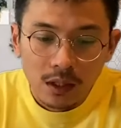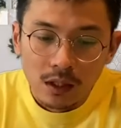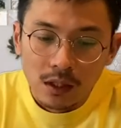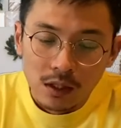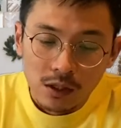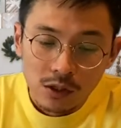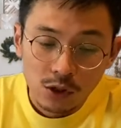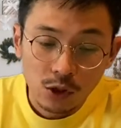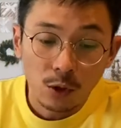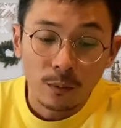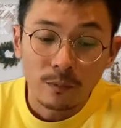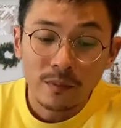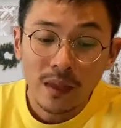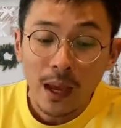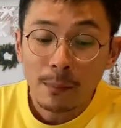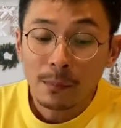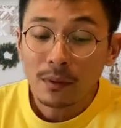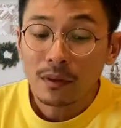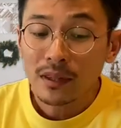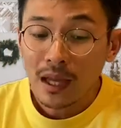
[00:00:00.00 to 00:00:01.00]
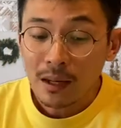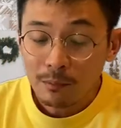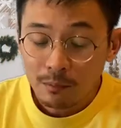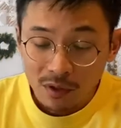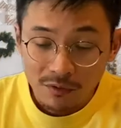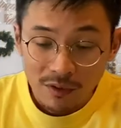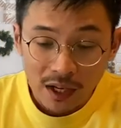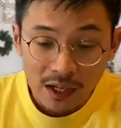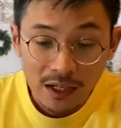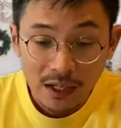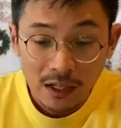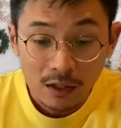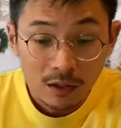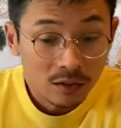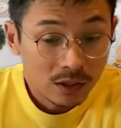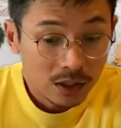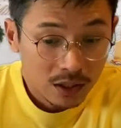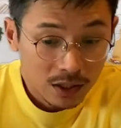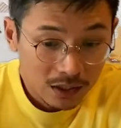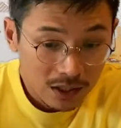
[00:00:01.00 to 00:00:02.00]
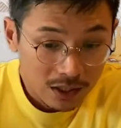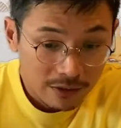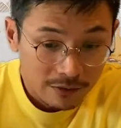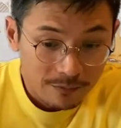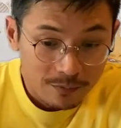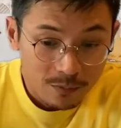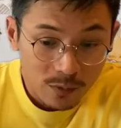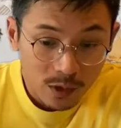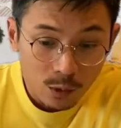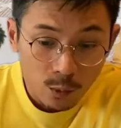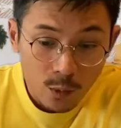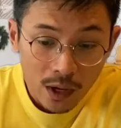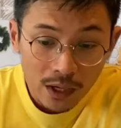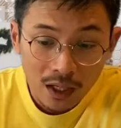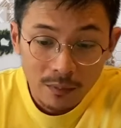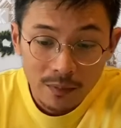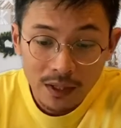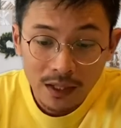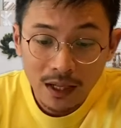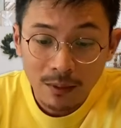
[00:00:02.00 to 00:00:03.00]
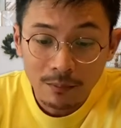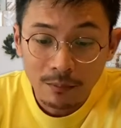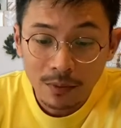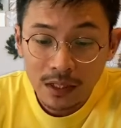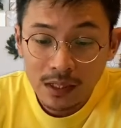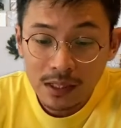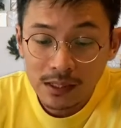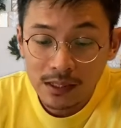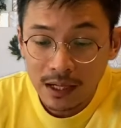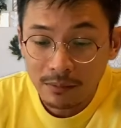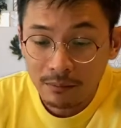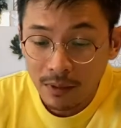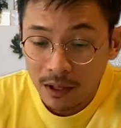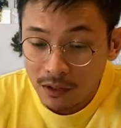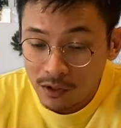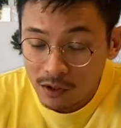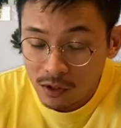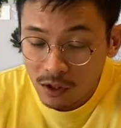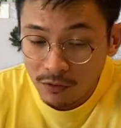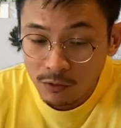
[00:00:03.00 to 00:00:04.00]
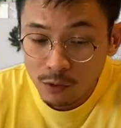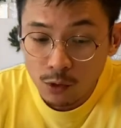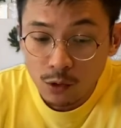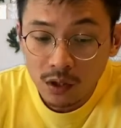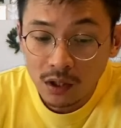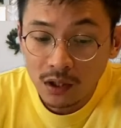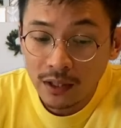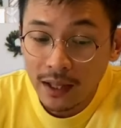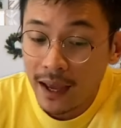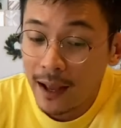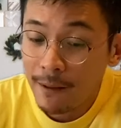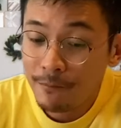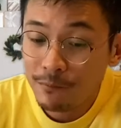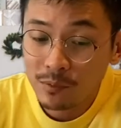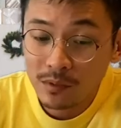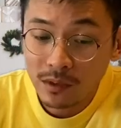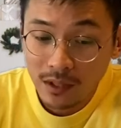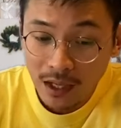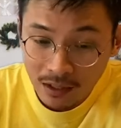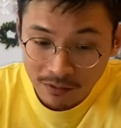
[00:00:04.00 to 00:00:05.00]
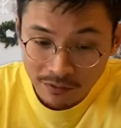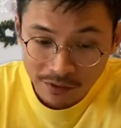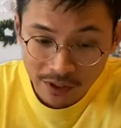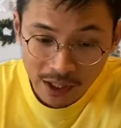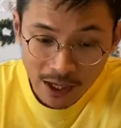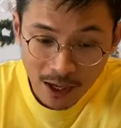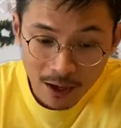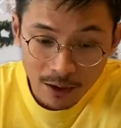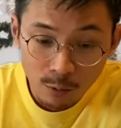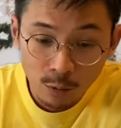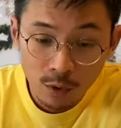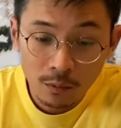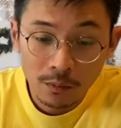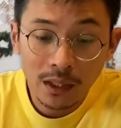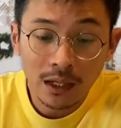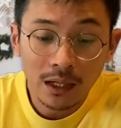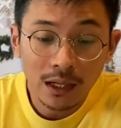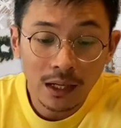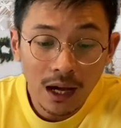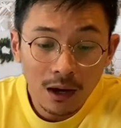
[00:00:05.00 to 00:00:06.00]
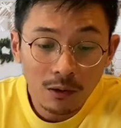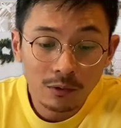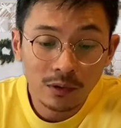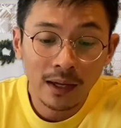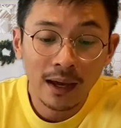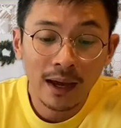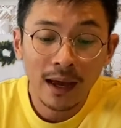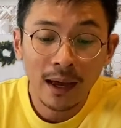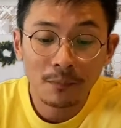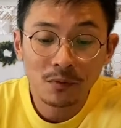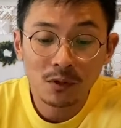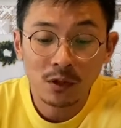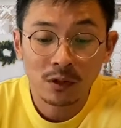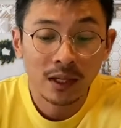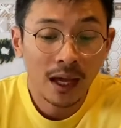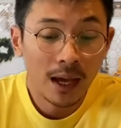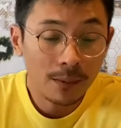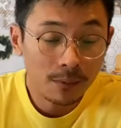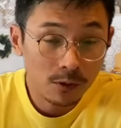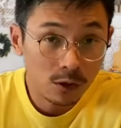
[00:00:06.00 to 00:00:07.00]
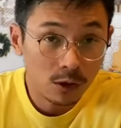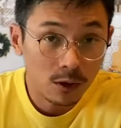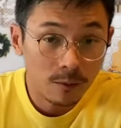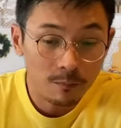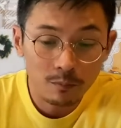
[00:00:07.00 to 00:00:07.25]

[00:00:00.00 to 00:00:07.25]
So Apple then provided an alternative where gaming companies like Microsoft, Google, and Nvidia would be allowed their apps on the App Store,